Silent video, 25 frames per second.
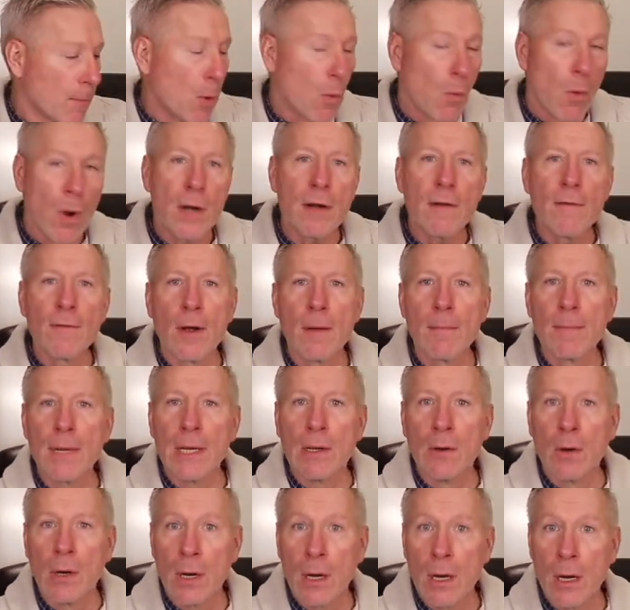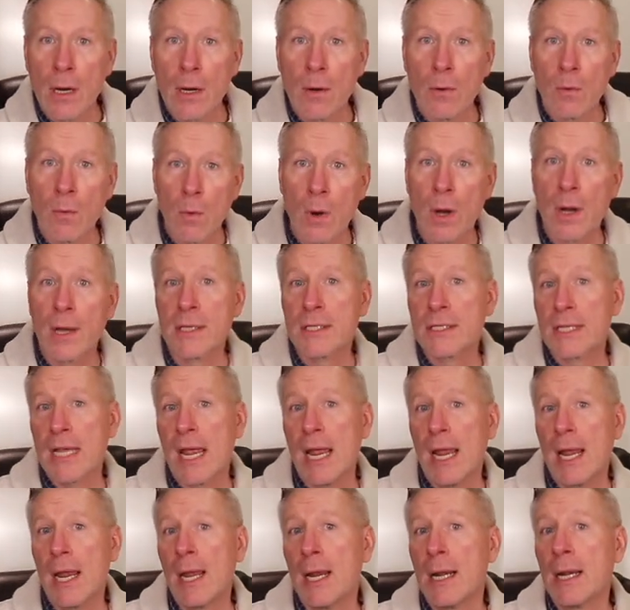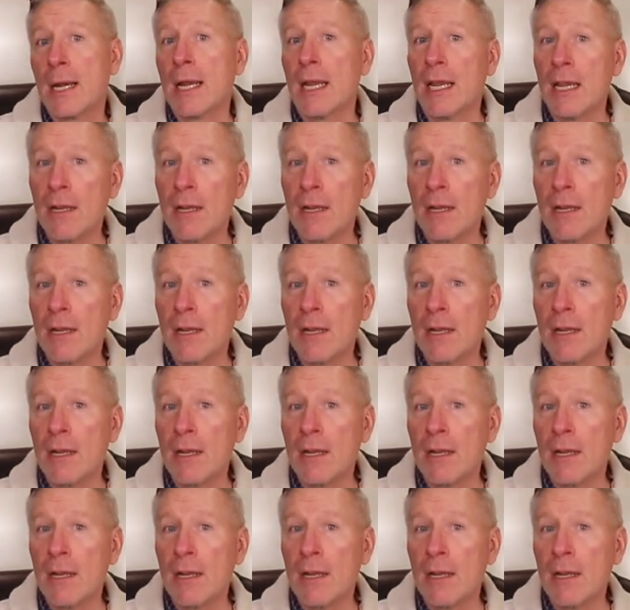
but one of them uh, was an